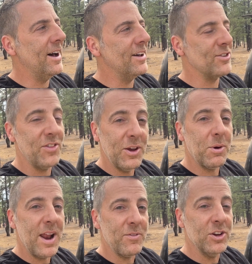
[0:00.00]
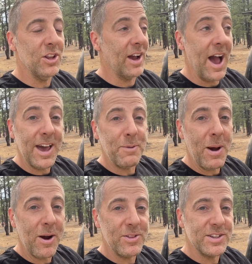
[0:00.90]
So I think we're gonna have good luck. I gotta
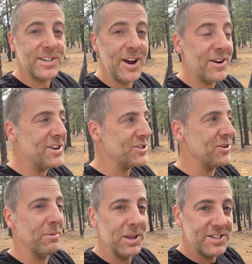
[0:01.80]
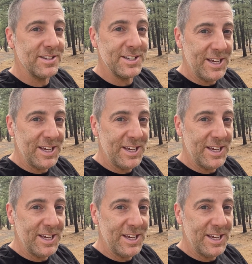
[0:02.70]
power this air conditioner up. Let's see